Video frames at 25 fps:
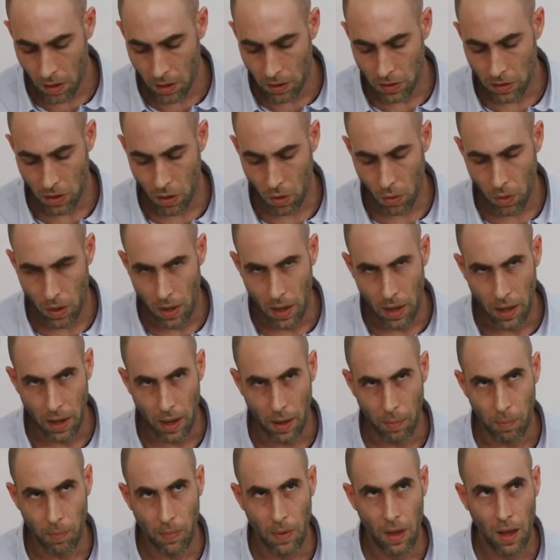So
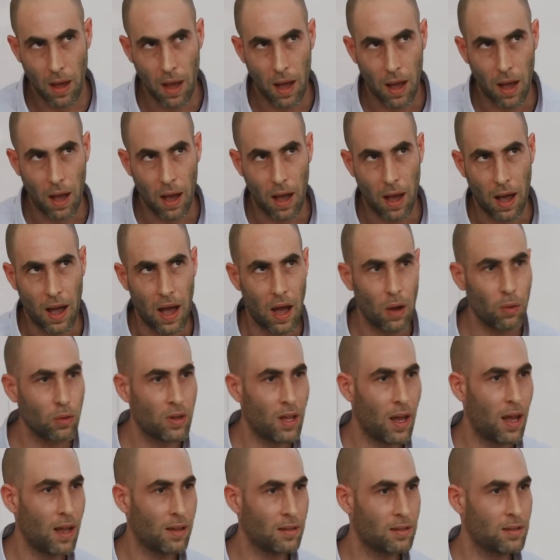how
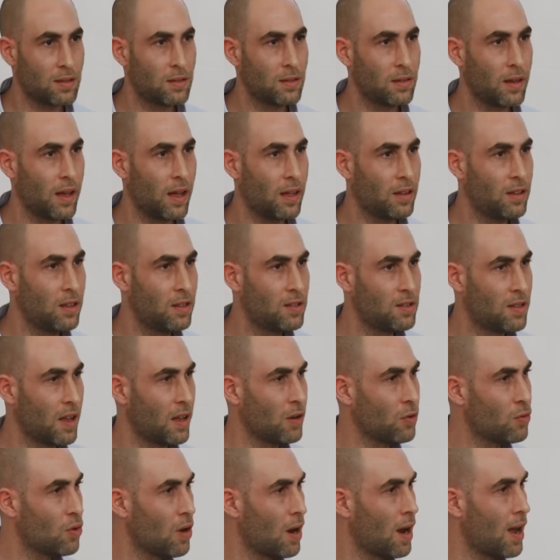does a
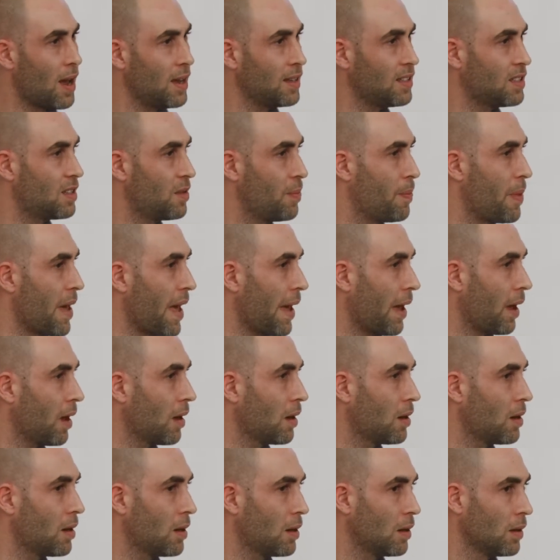decentralized
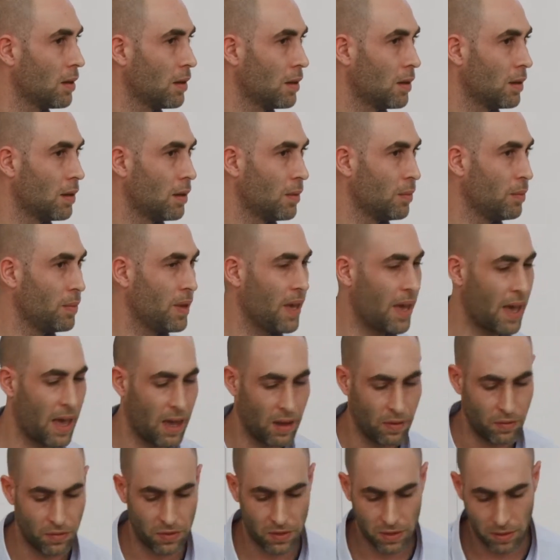bank
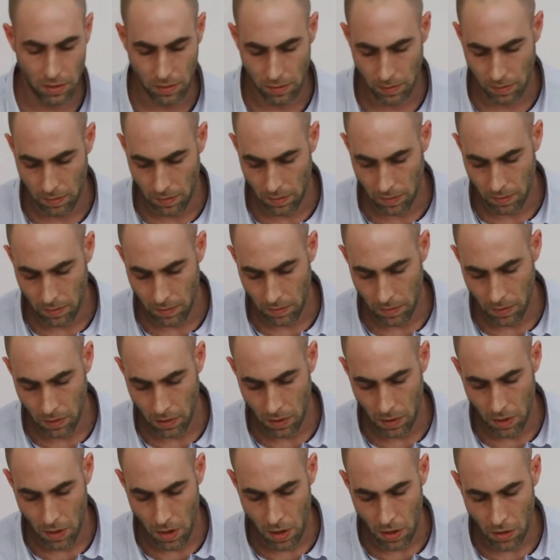behaves?
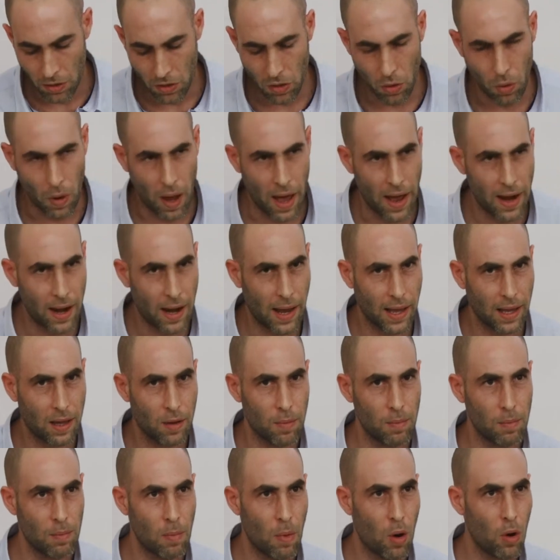So unlike
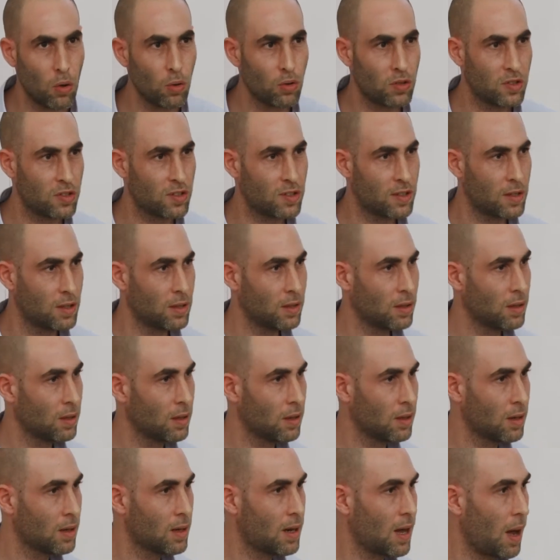most
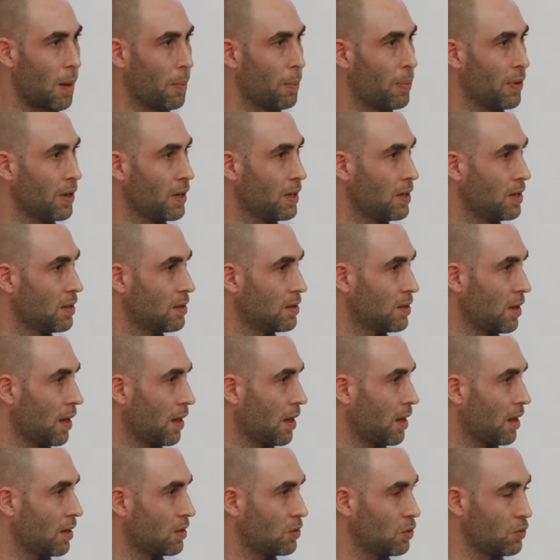companies, I
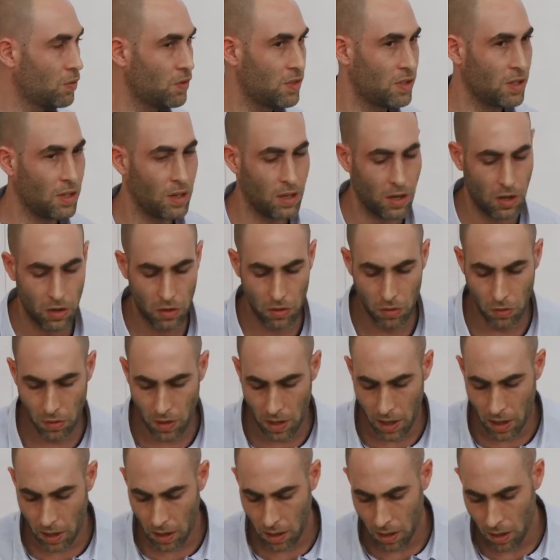guess you've seen here
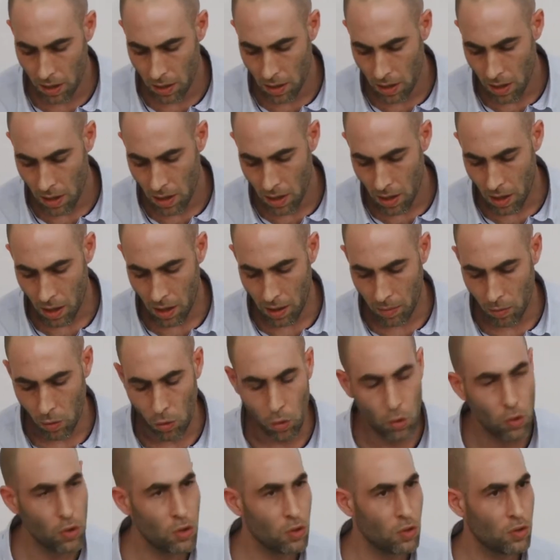today,
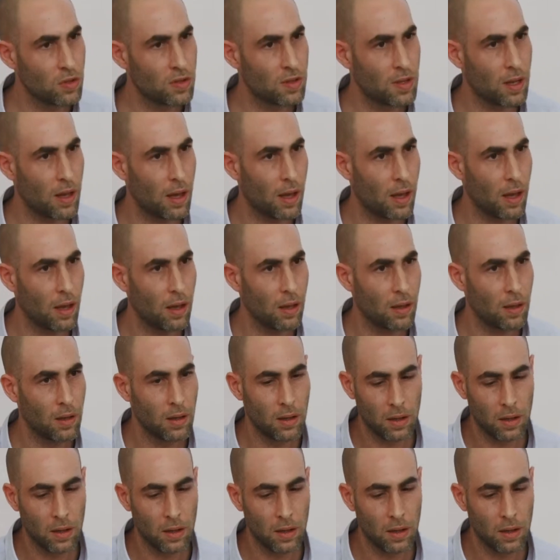who use the